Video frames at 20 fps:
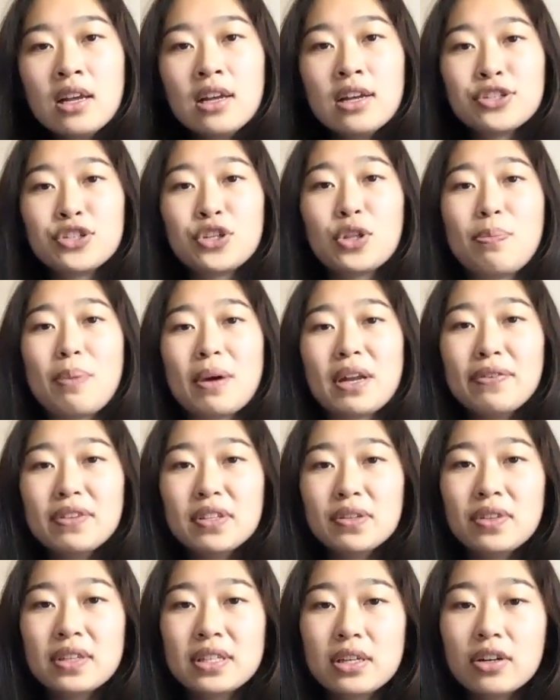So the benefits
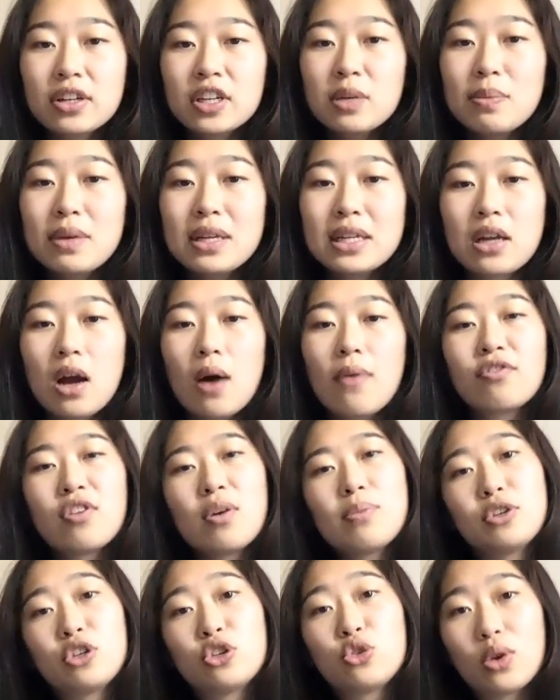of this argument come from
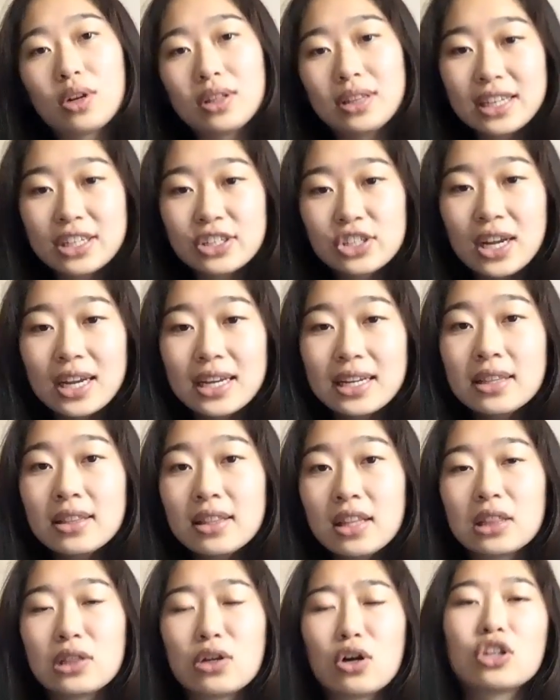the short link chain, the
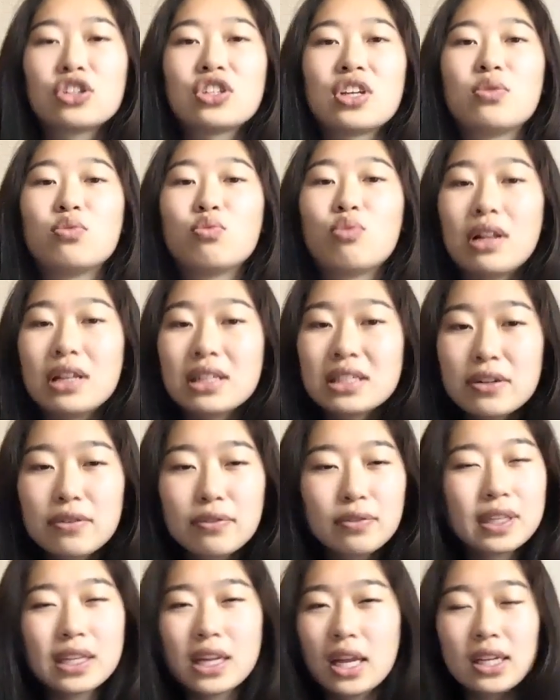large and
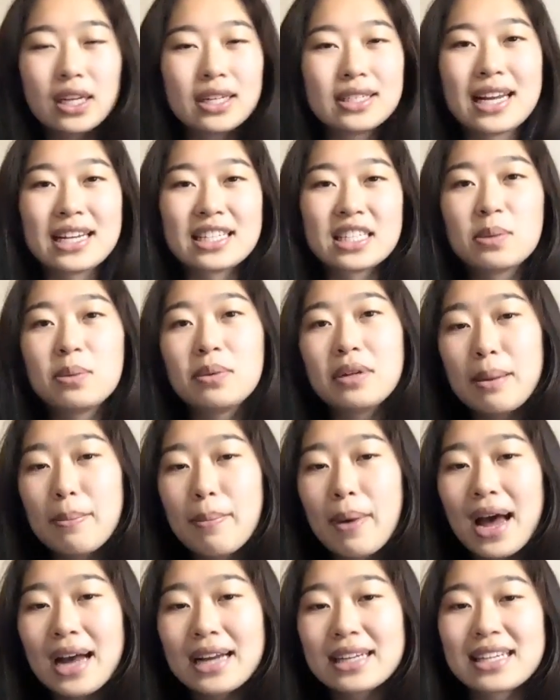relatively uncontestable
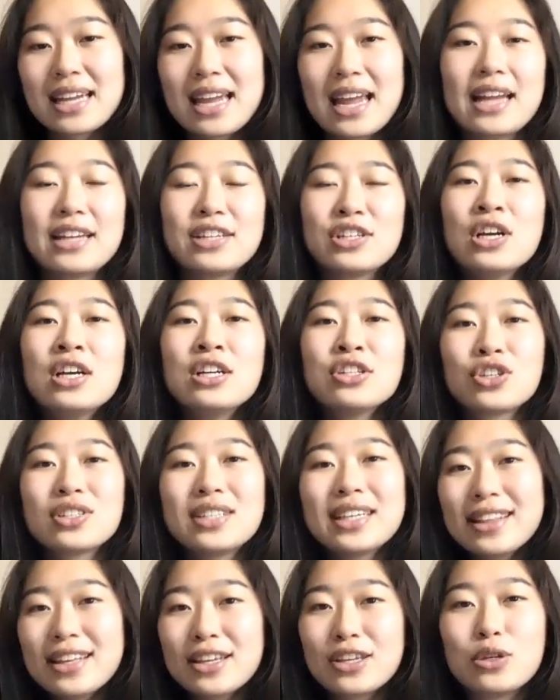impact, and just
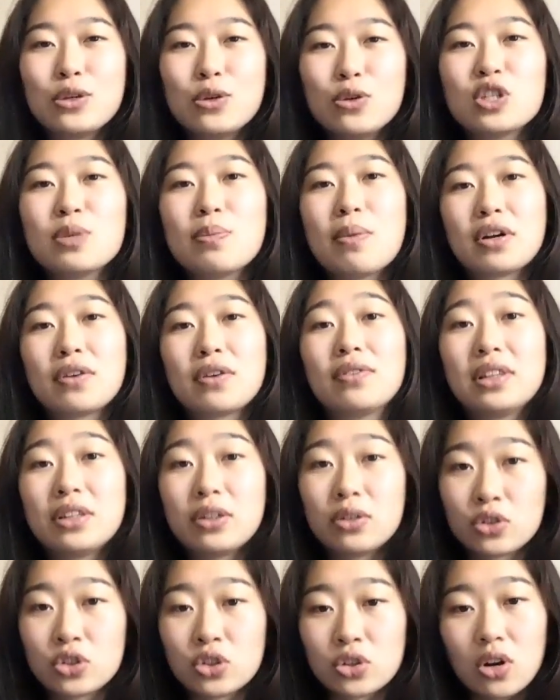like the huge amount of
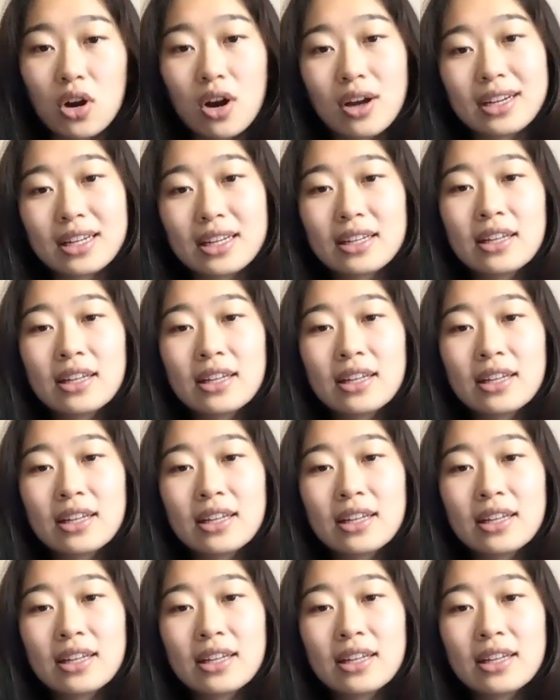literature on it.